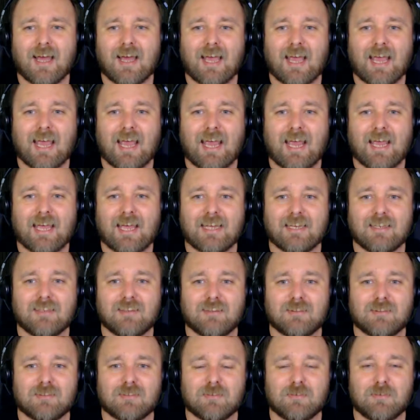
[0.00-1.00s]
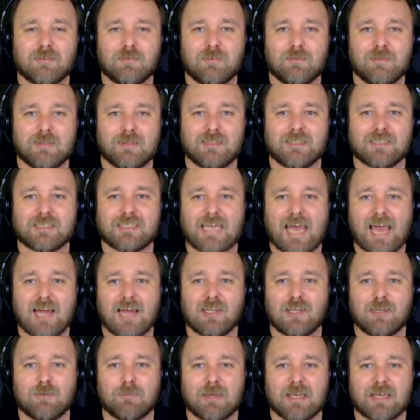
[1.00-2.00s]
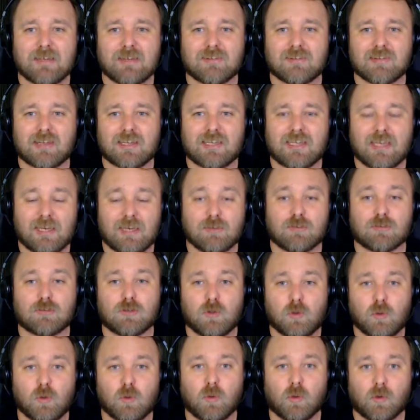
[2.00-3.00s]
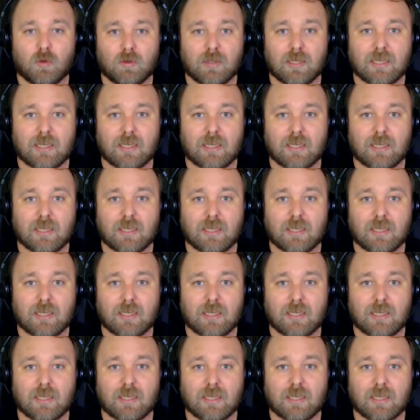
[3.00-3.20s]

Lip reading: And what they're telling me is, like, it is cool.